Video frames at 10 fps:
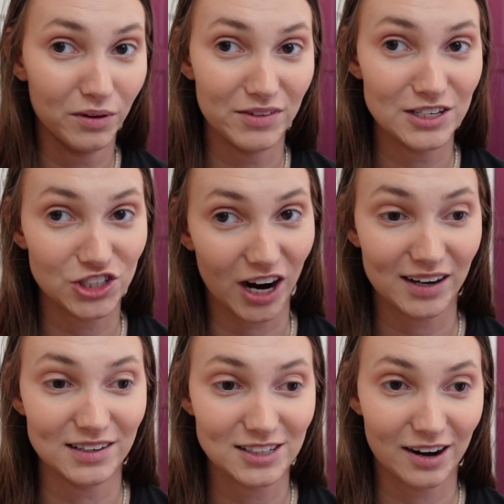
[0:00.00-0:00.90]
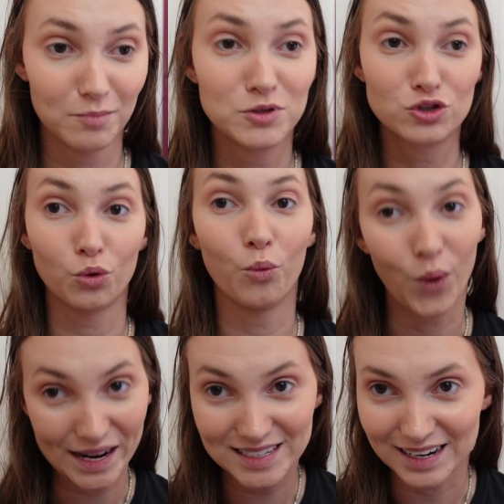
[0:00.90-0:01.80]
of these jackets and I'm
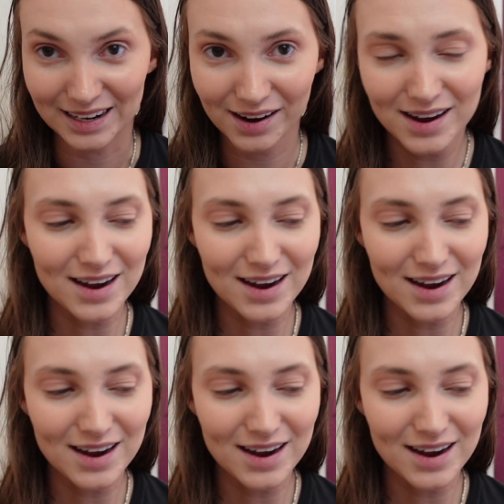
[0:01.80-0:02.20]
sweating.